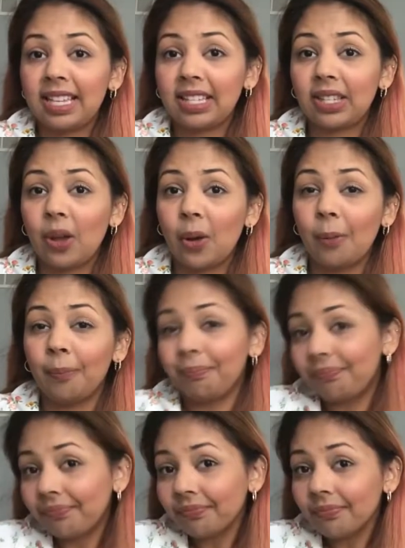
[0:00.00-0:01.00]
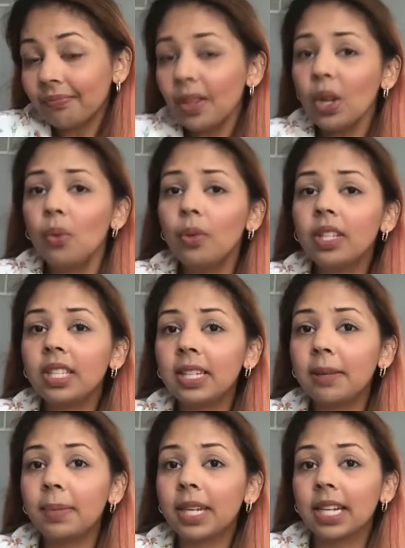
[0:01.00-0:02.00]
So we'll see,
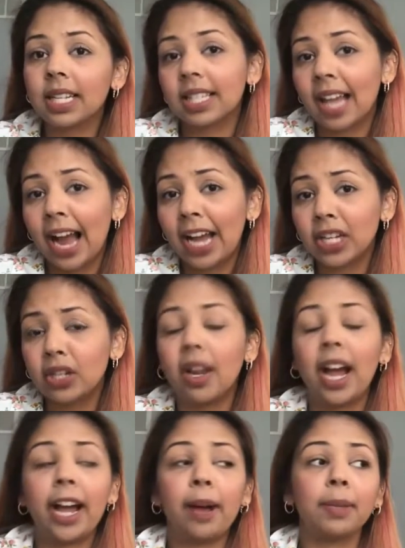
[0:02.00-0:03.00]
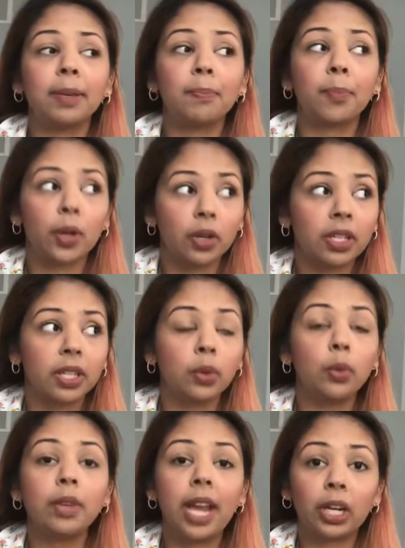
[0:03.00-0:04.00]
because I am a person
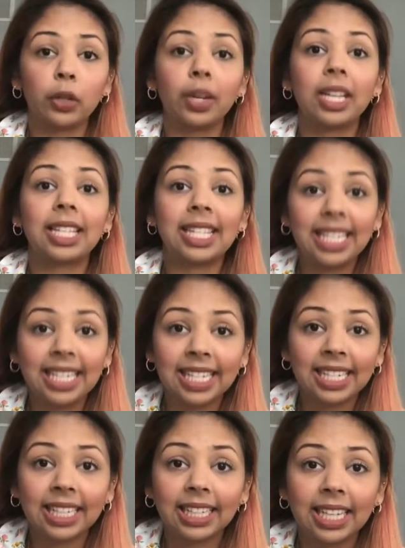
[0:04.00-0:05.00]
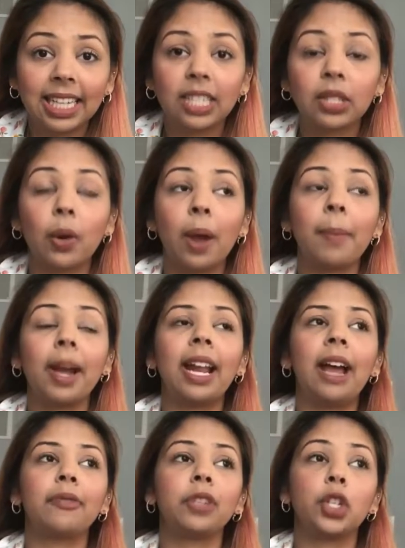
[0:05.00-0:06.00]
who decorates seasonally, so I might
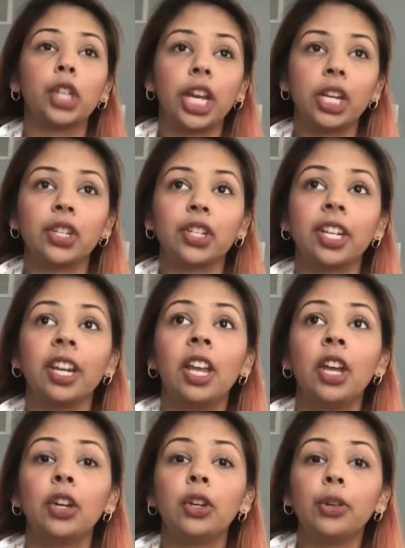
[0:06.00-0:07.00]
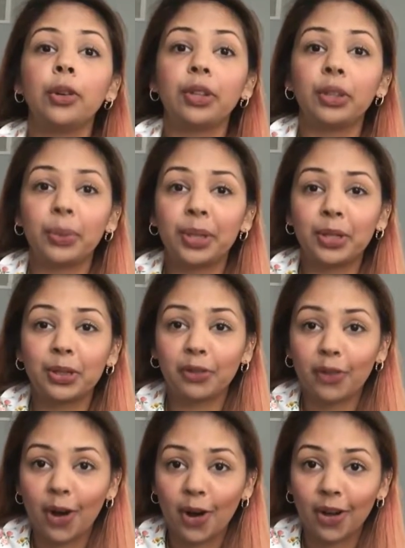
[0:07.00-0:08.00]
have to change it during the winter
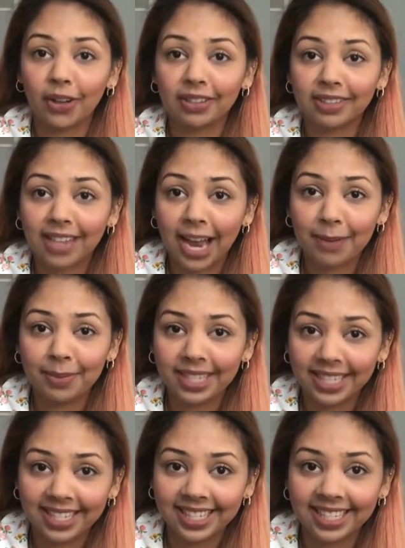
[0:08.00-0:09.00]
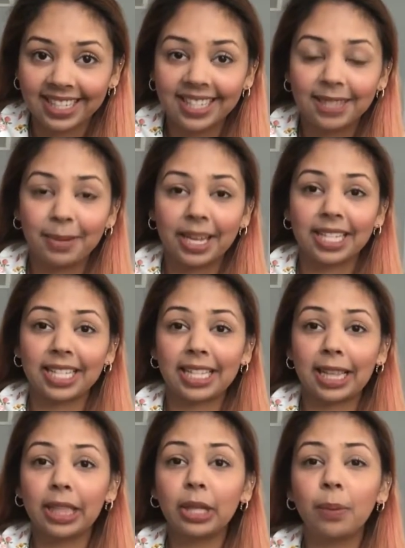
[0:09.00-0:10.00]
fall type seasons, because it's a
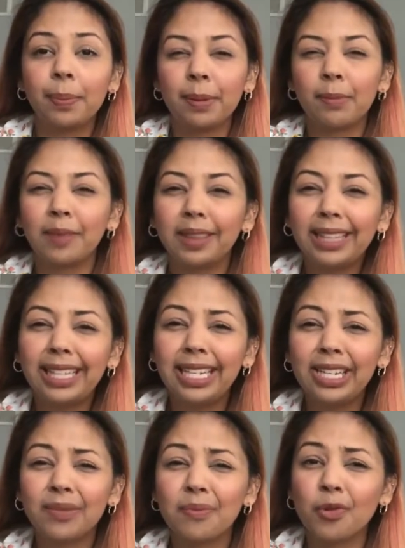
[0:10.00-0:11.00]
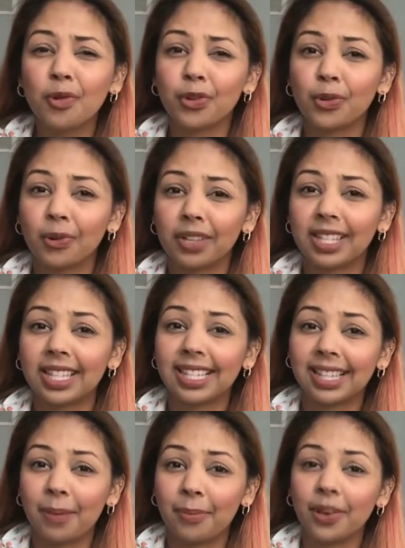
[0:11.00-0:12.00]
little bit leaned more towards the
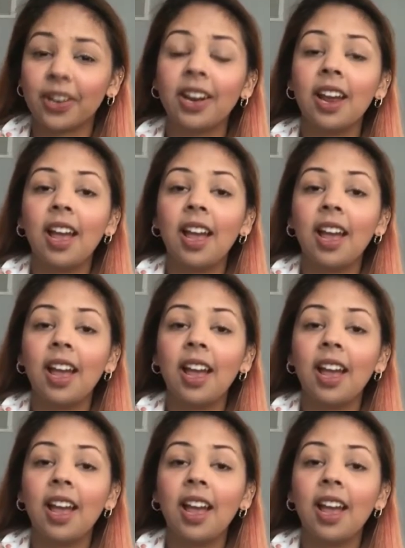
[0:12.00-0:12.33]
summer